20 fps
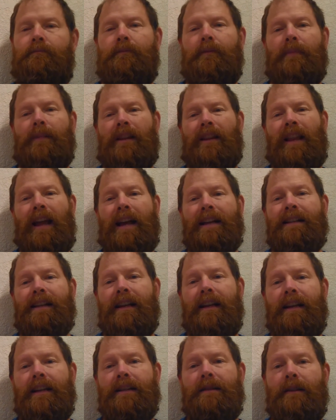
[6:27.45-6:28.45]
The last
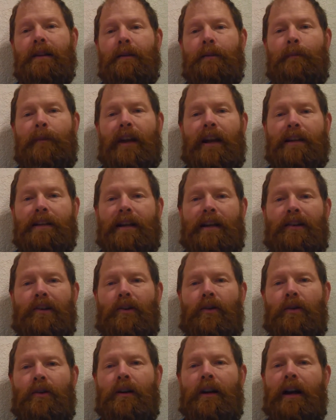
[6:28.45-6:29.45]
thing is, because I
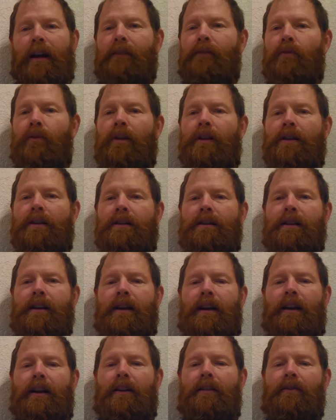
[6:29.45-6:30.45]
know not everyone's
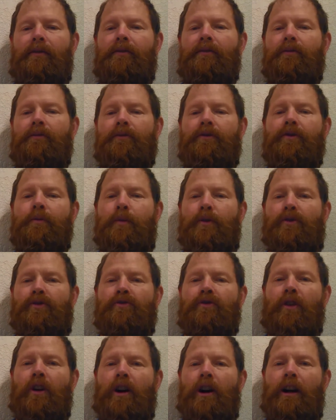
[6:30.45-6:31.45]
super
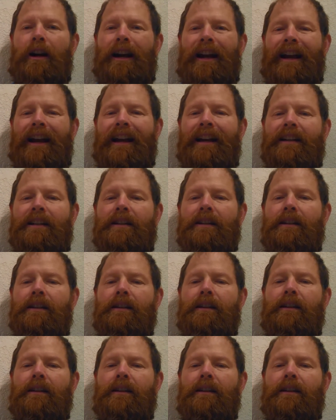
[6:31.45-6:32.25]
strong at